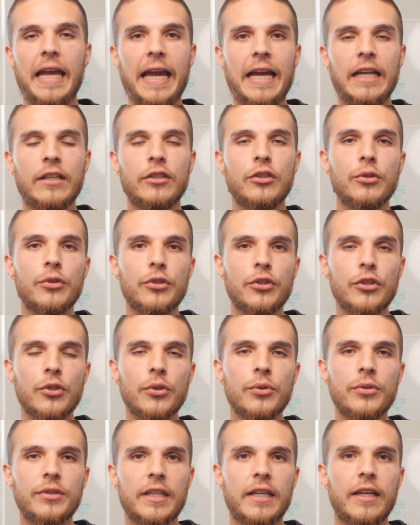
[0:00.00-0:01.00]
and you
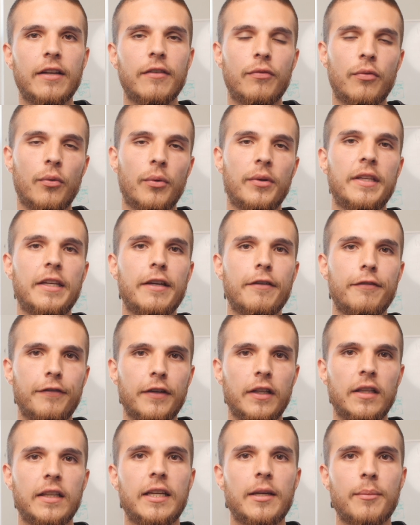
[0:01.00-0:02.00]
use it for the
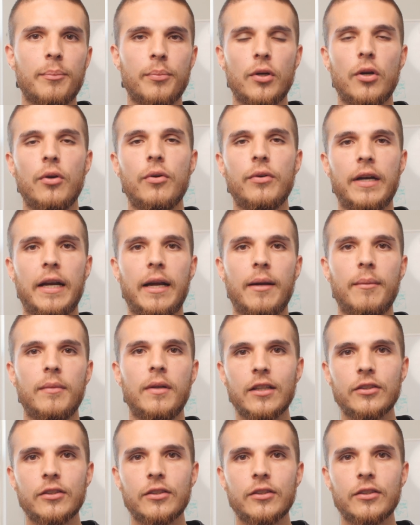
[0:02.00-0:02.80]
affiliate program.